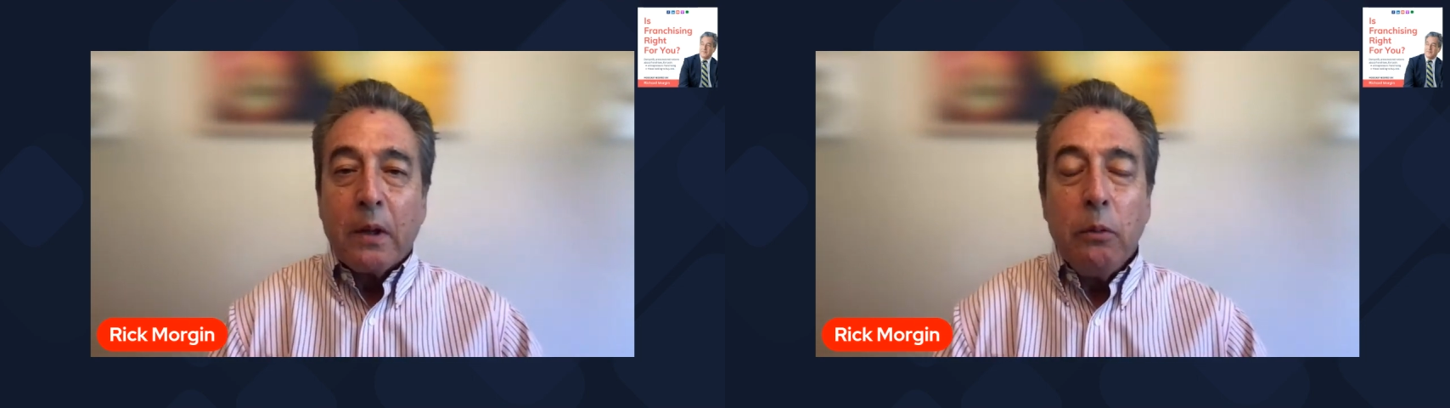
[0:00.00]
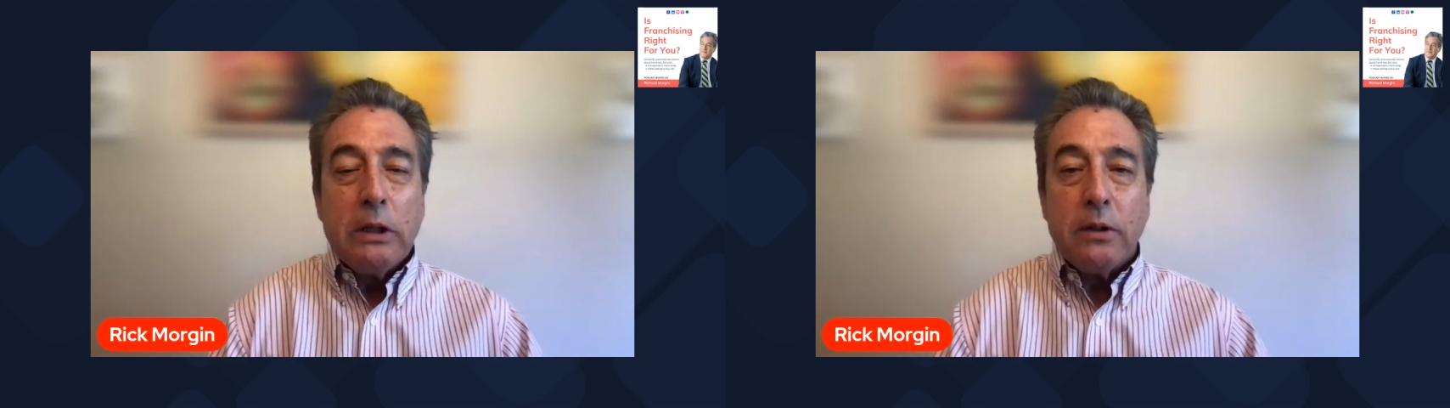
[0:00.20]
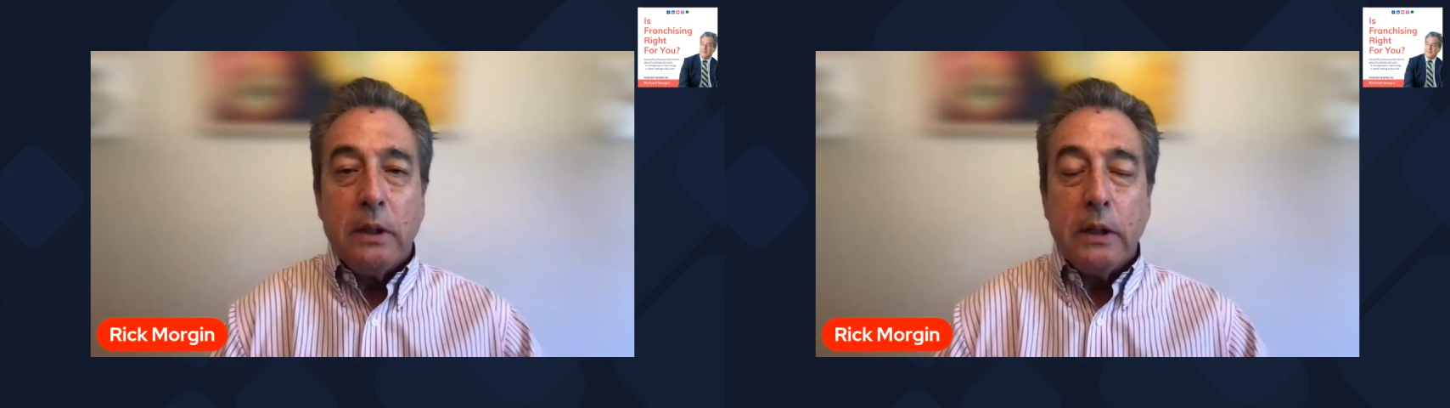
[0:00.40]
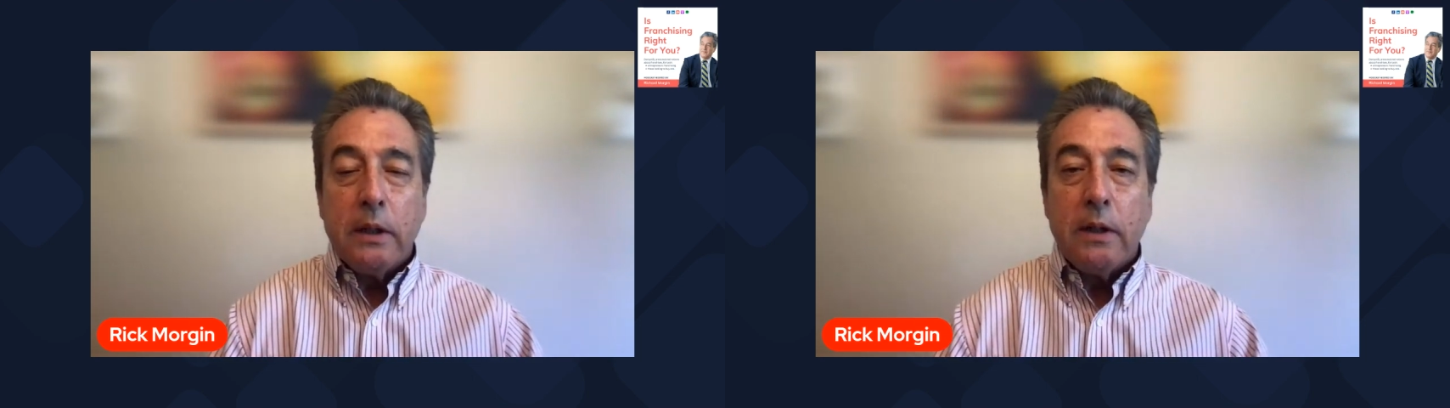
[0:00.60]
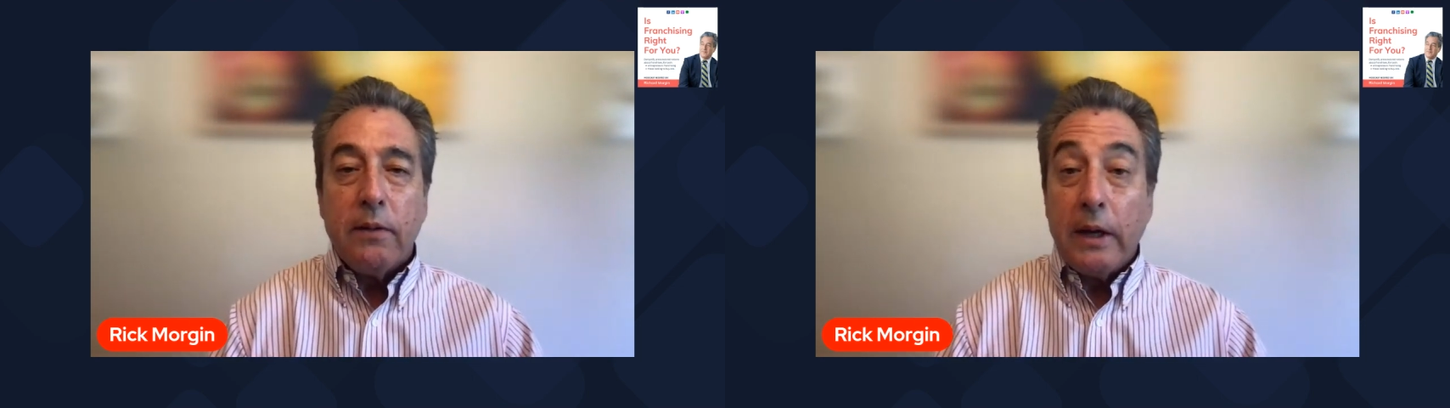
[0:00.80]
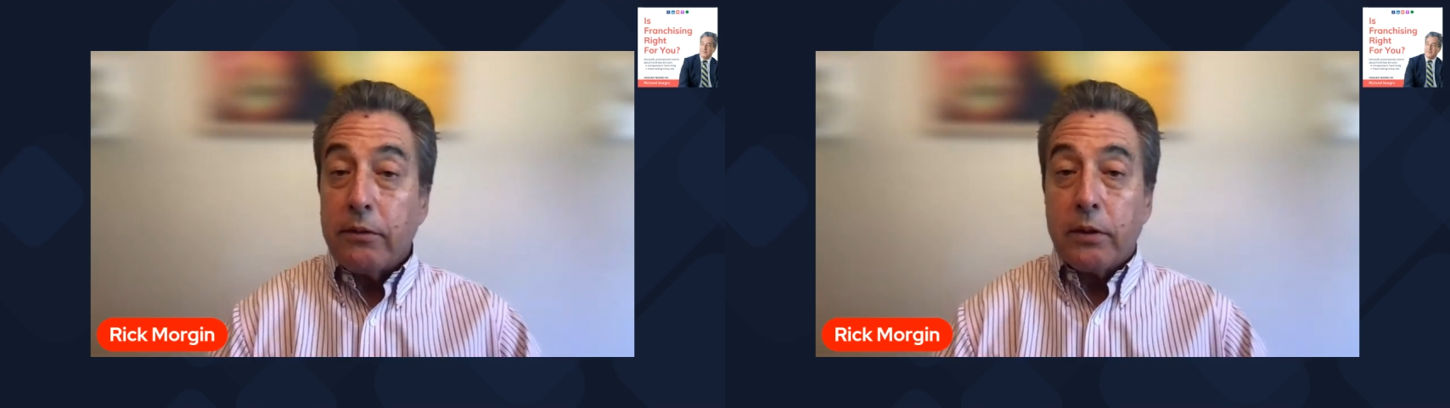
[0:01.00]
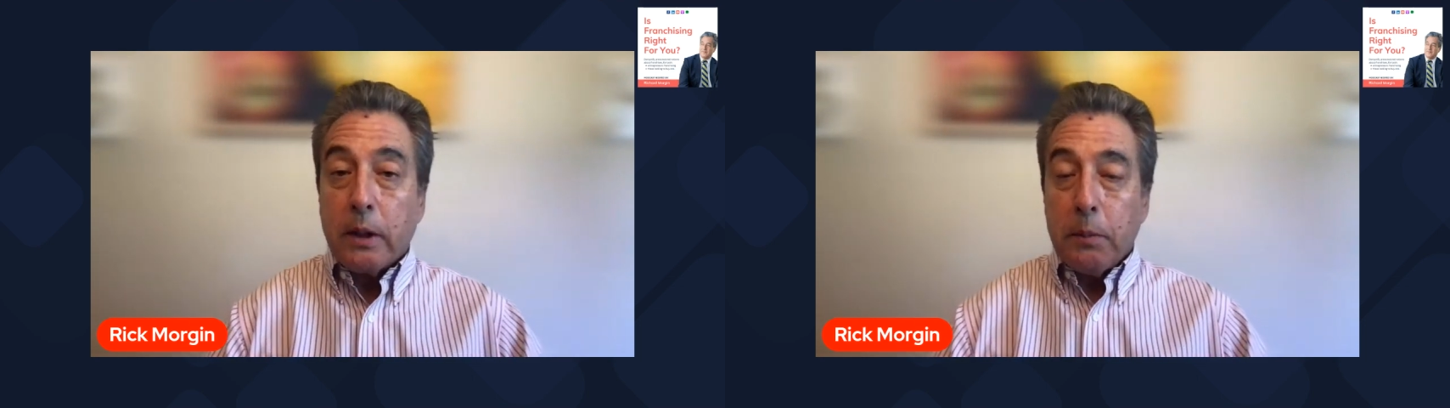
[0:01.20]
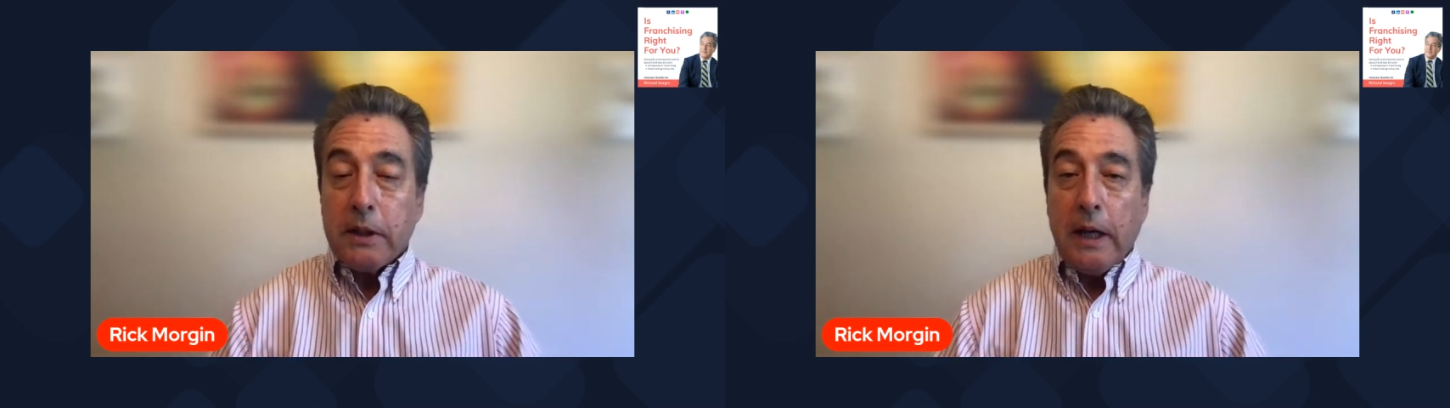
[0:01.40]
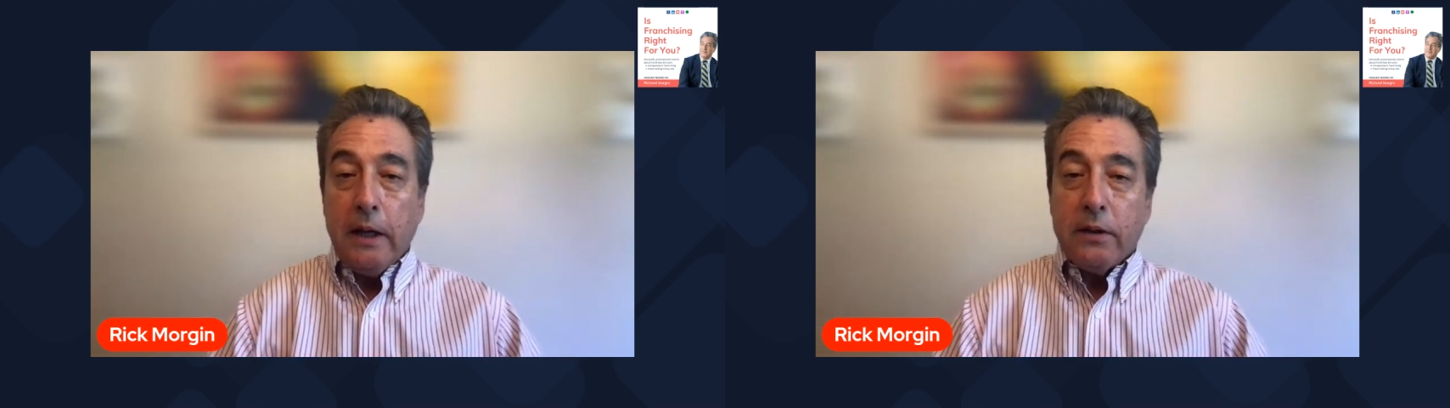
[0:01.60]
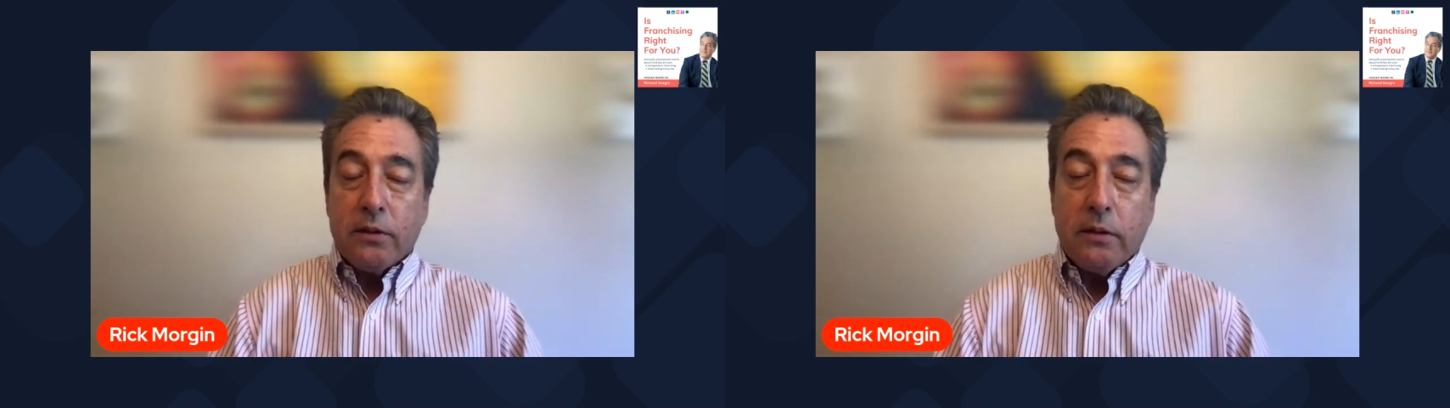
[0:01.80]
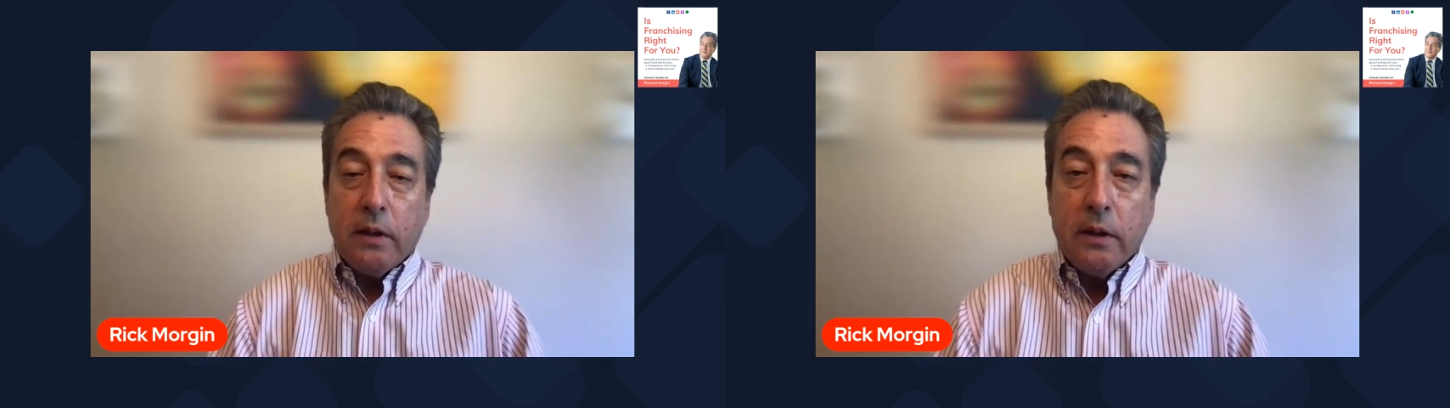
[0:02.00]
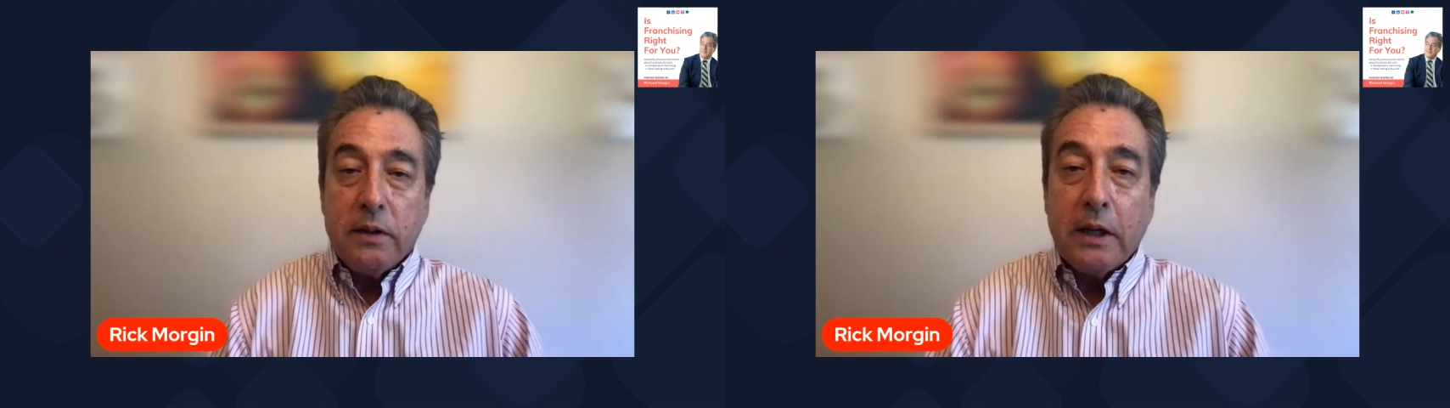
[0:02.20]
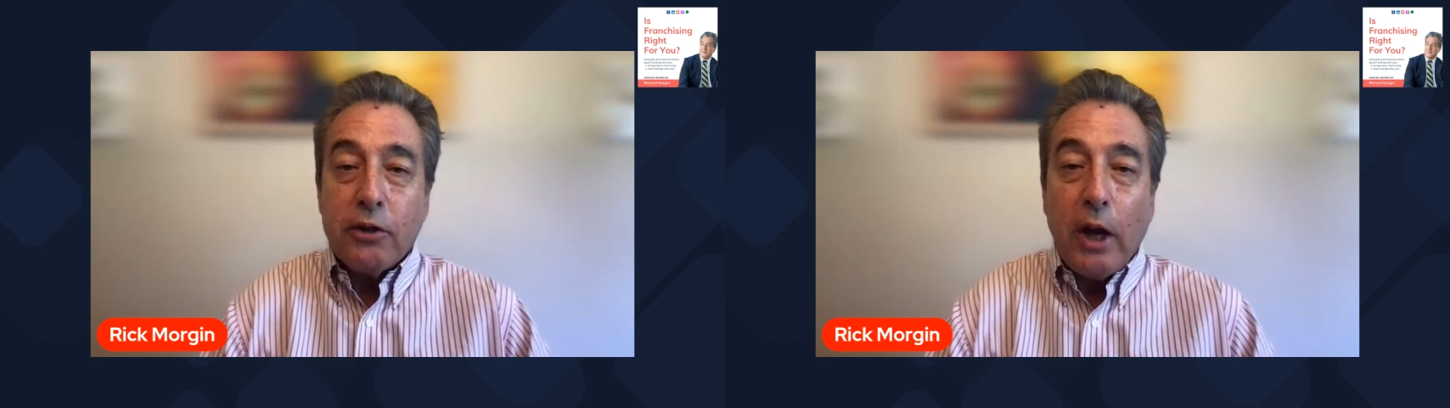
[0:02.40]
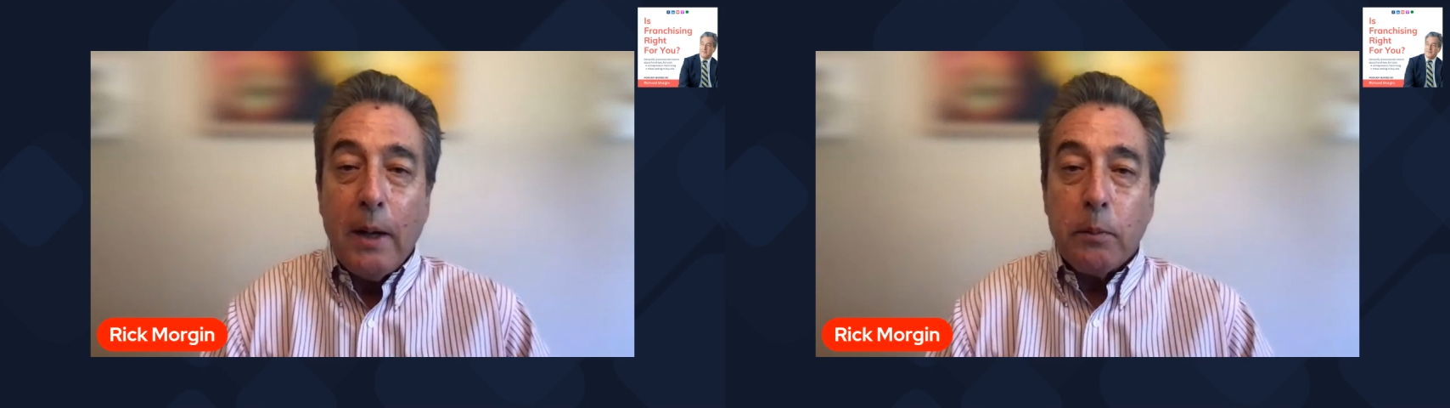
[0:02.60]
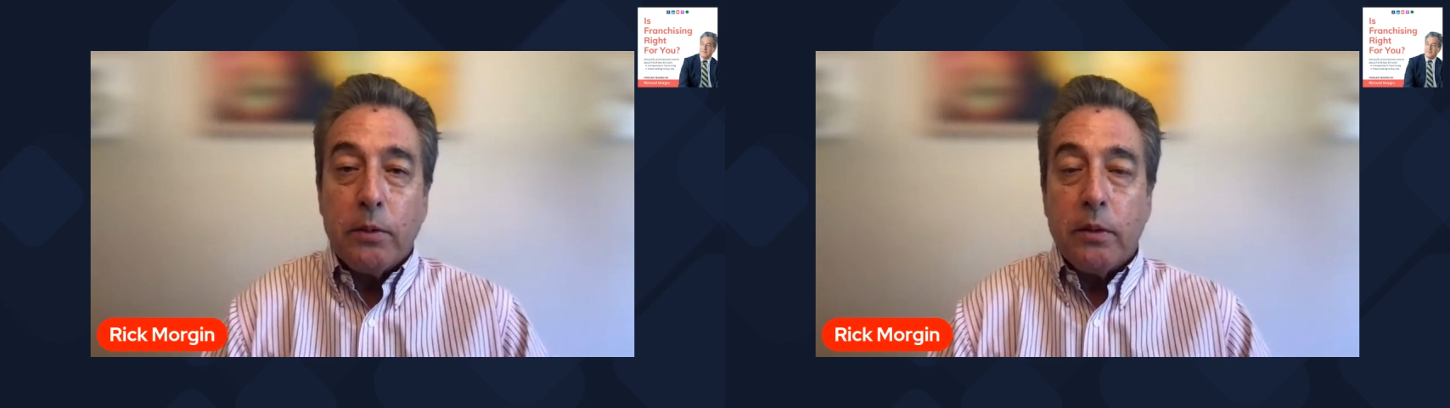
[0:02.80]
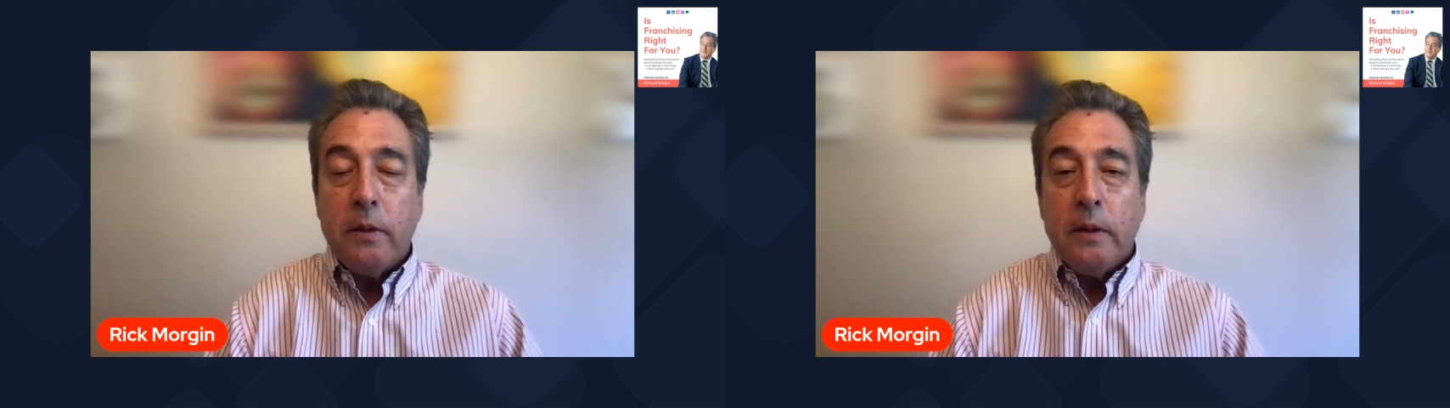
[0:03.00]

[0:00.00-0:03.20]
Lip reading: recently they've had a couple of candidates take jobs.